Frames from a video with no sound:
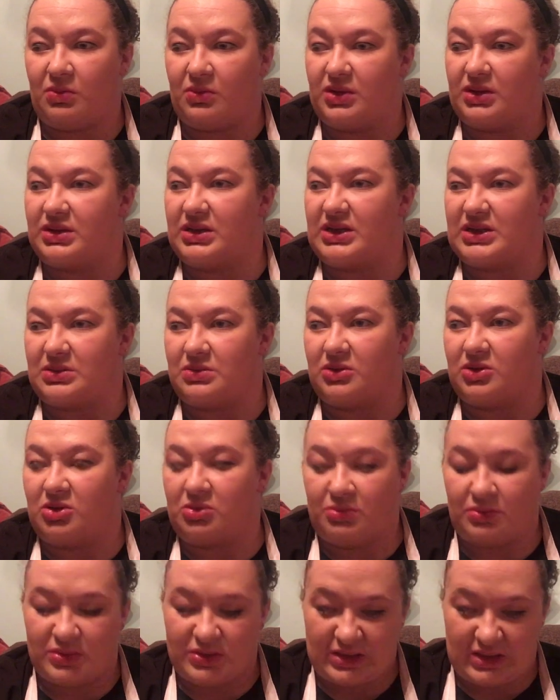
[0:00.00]
were in this
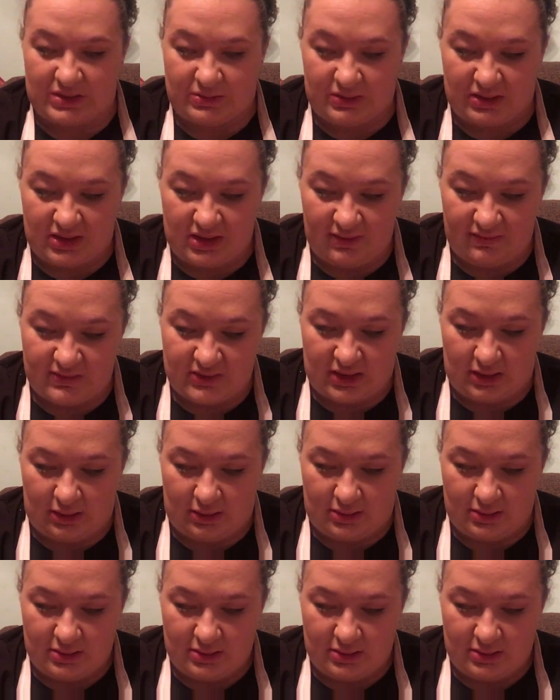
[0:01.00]
room since we lived here.